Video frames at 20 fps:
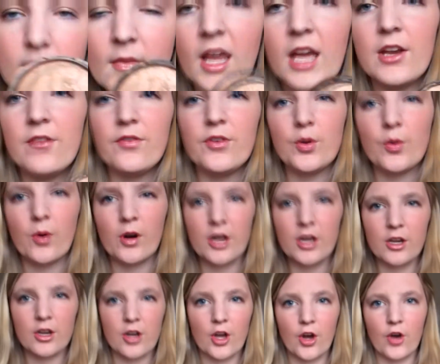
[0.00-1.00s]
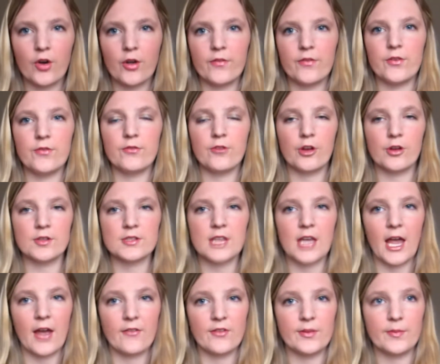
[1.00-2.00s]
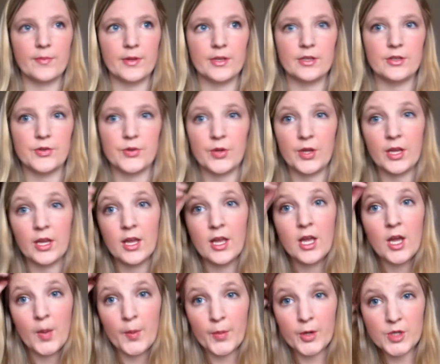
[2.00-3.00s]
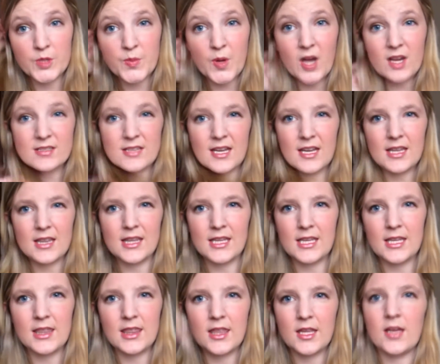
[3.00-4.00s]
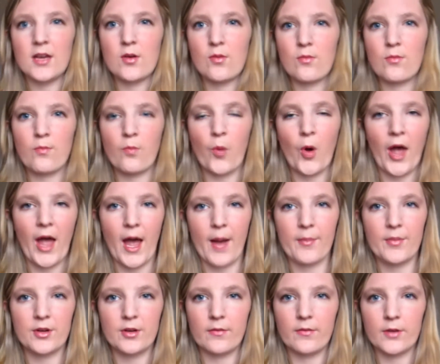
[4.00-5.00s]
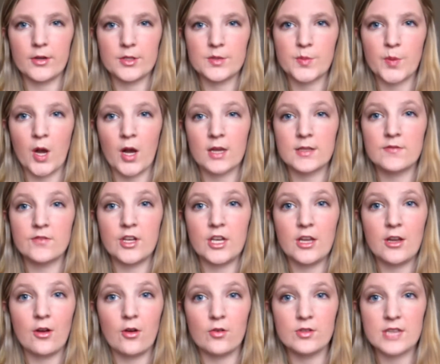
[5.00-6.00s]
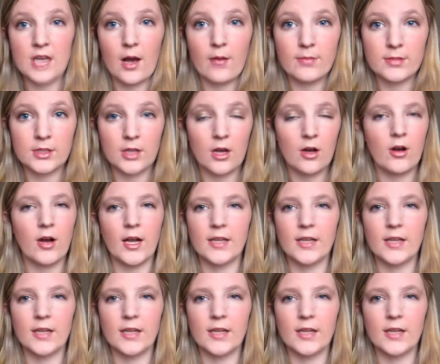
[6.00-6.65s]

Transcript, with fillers: And if you want to know, if you notice I haven't been doing Birchbox, I can link the What Happened to Birchbox video down below.